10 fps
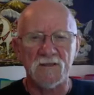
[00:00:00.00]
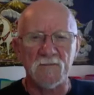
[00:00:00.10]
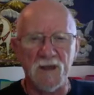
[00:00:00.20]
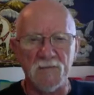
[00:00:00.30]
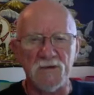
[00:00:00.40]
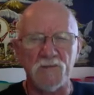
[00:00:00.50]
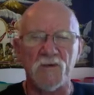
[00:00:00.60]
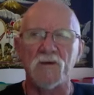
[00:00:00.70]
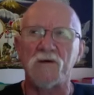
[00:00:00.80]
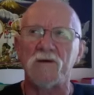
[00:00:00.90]
the baby
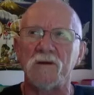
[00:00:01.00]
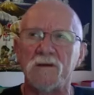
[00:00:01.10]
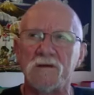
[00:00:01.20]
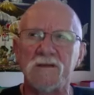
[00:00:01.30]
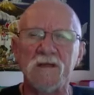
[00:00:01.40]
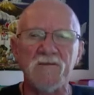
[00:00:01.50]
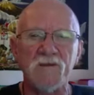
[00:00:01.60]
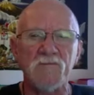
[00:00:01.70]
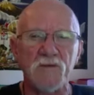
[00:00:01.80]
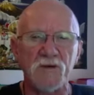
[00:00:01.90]
bird,
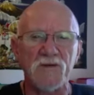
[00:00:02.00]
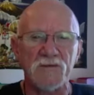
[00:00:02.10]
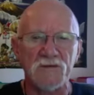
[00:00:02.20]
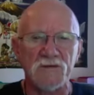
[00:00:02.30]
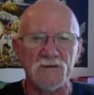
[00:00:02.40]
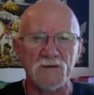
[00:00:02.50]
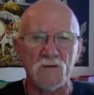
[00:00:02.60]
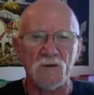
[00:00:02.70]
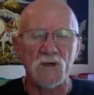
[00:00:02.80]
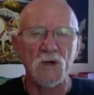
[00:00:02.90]
giving birth
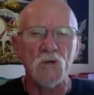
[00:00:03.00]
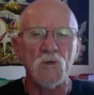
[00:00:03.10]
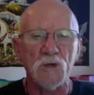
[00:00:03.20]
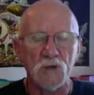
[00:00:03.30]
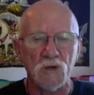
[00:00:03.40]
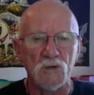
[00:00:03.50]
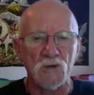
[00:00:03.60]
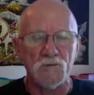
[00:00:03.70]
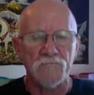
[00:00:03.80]
to a new you,